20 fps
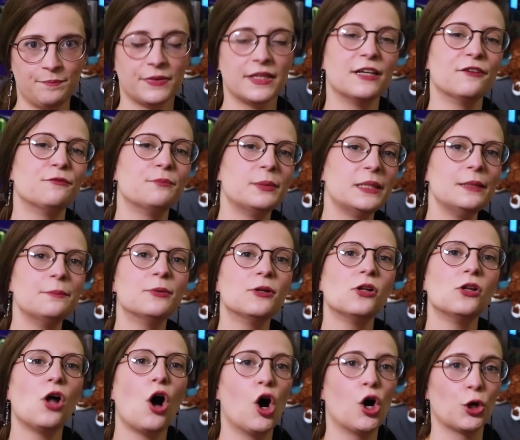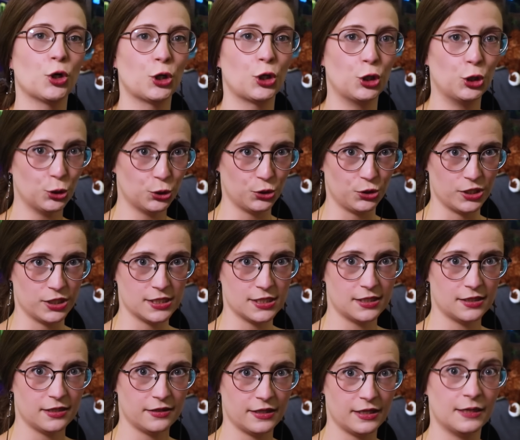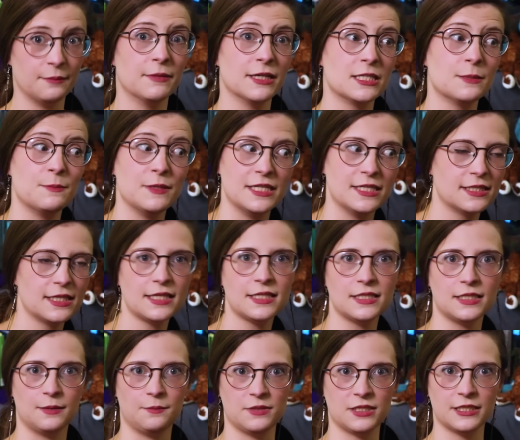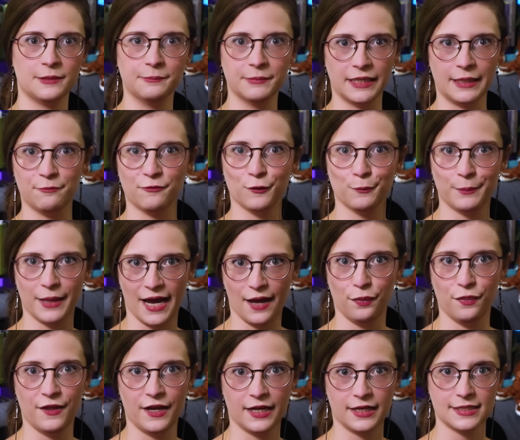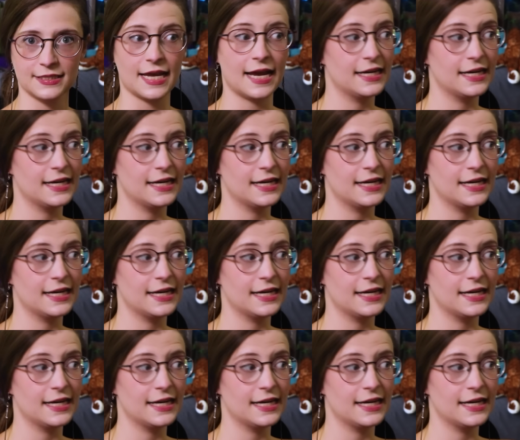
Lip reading: If people are good, then it must be systems to blame for bad things,